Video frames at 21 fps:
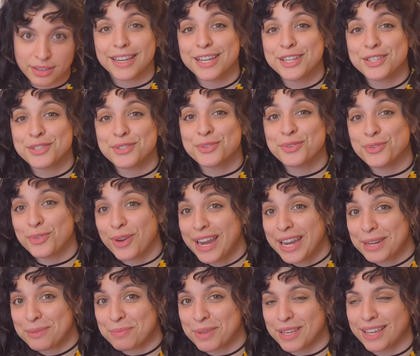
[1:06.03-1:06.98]
It's
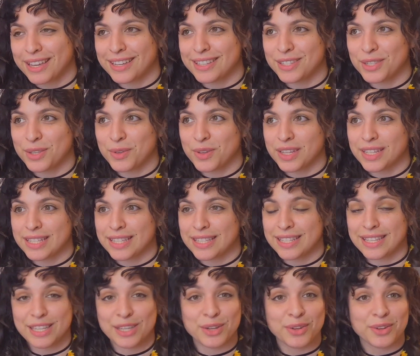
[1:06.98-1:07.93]
great because you can
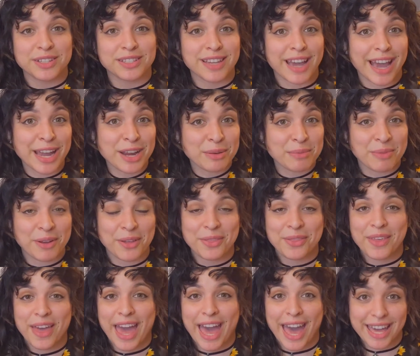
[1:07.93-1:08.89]
see your entire
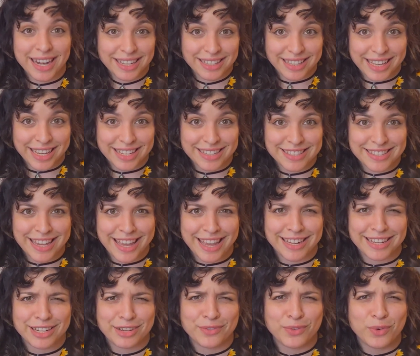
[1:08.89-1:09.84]
month at a glance
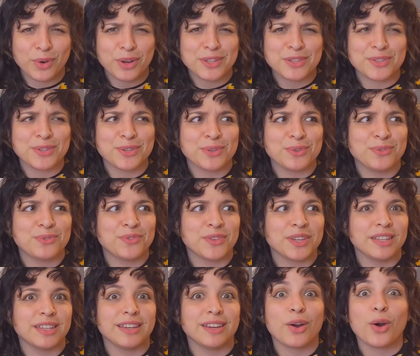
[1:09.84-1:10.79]
and it avoids you
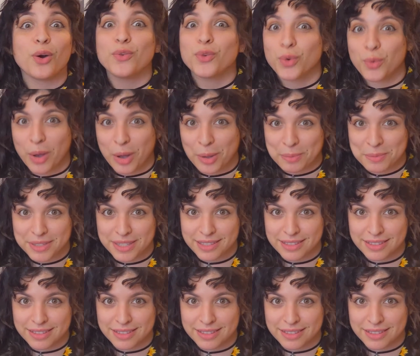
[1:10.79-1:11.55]
feeling overwhelmed.